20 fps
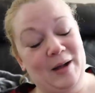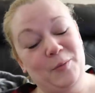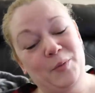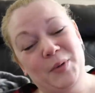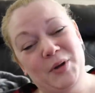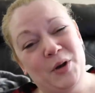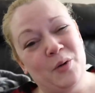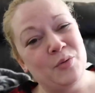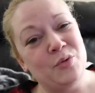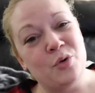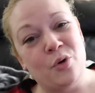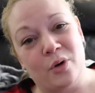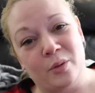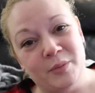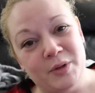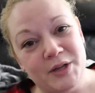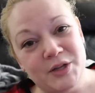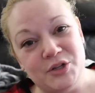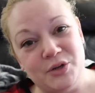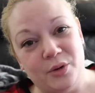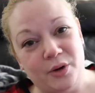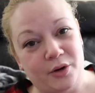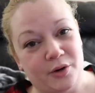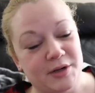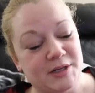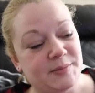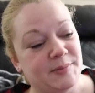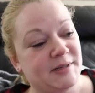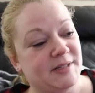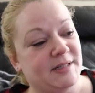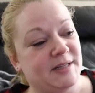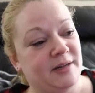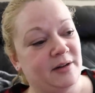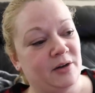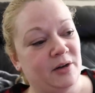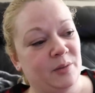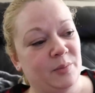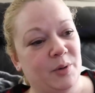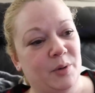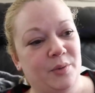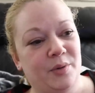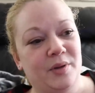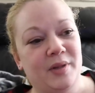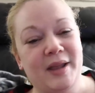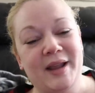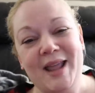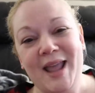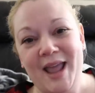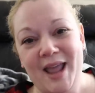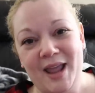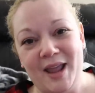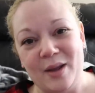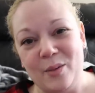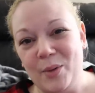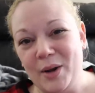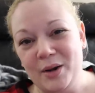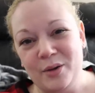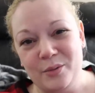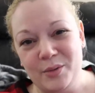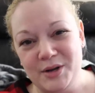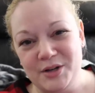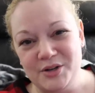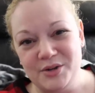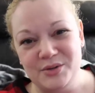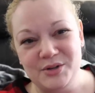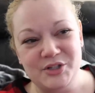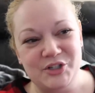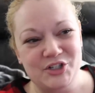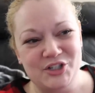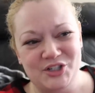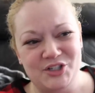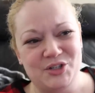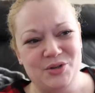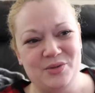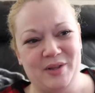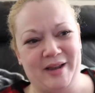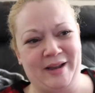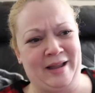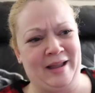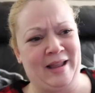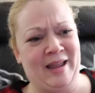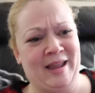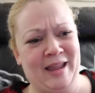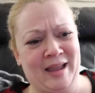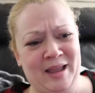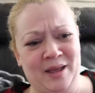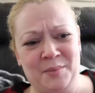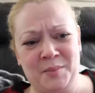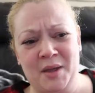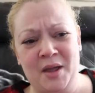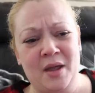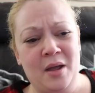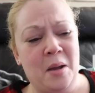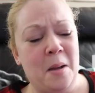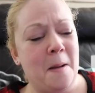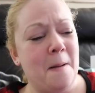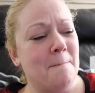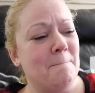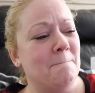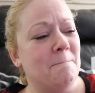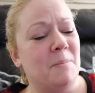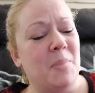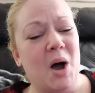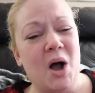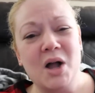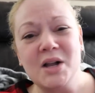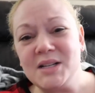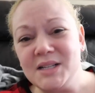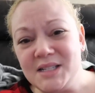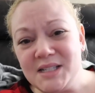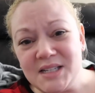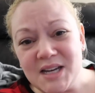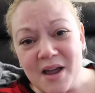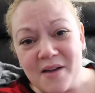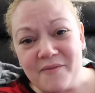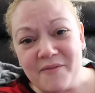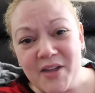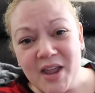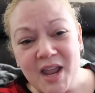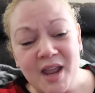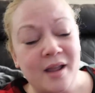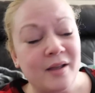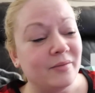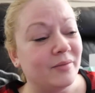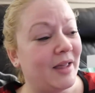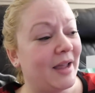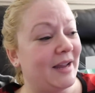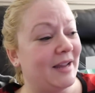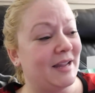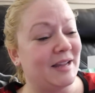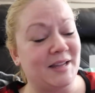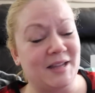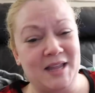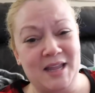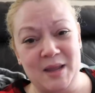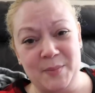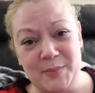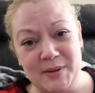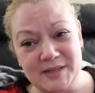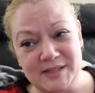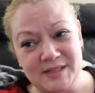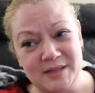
Uh, we don't normally do a Christmas dinner, but we're like, hey, why don't we do just do like a ham, box stuffing, like keep it